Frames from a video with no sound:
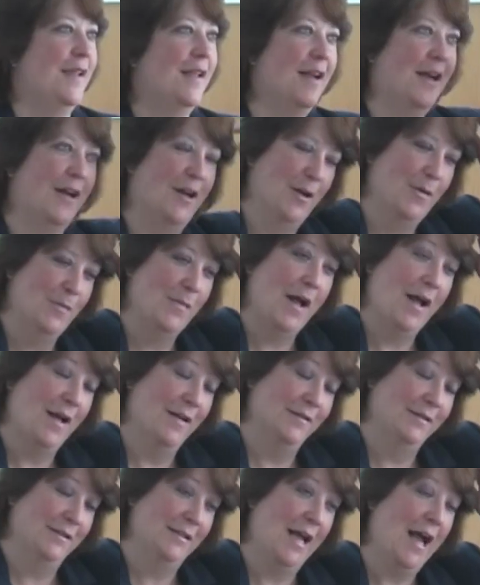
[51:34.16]

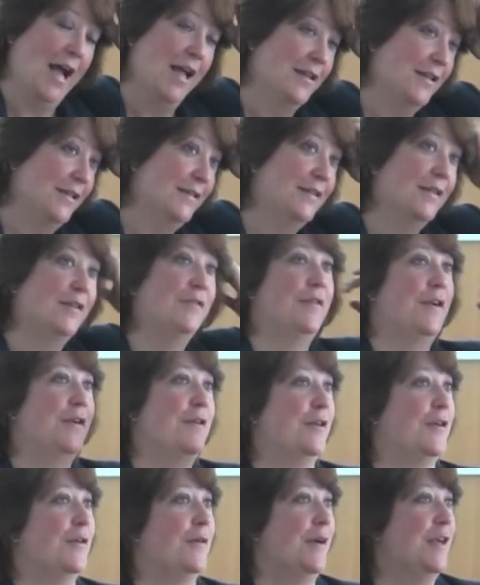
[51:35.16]
I think they're
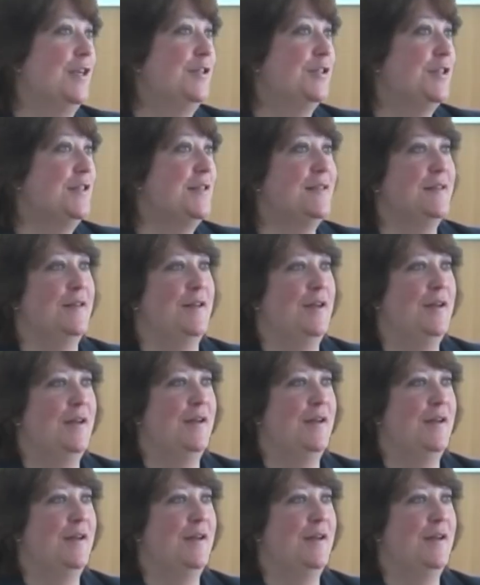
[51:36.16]
very courageous.